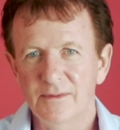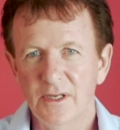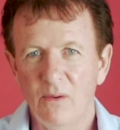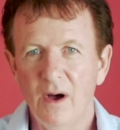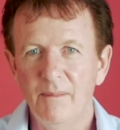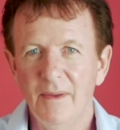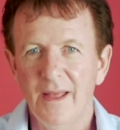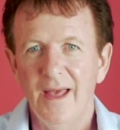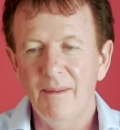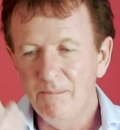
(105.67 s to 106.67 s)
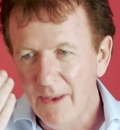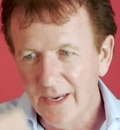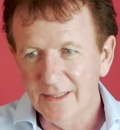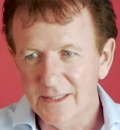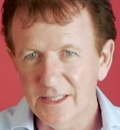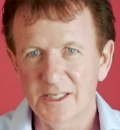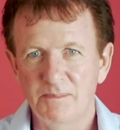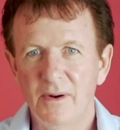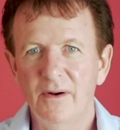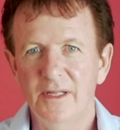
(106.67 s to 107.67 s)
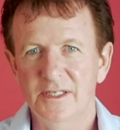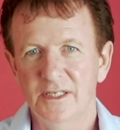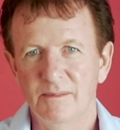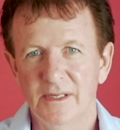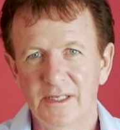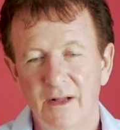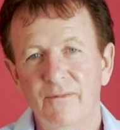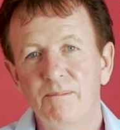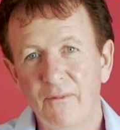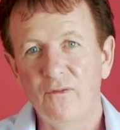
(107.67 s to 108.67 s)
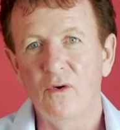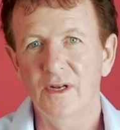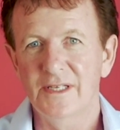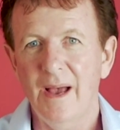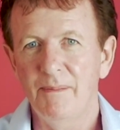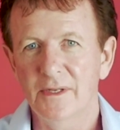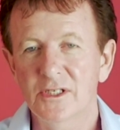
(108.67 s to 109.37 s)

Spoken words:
So I'm embedding this experience into myself before it's happened.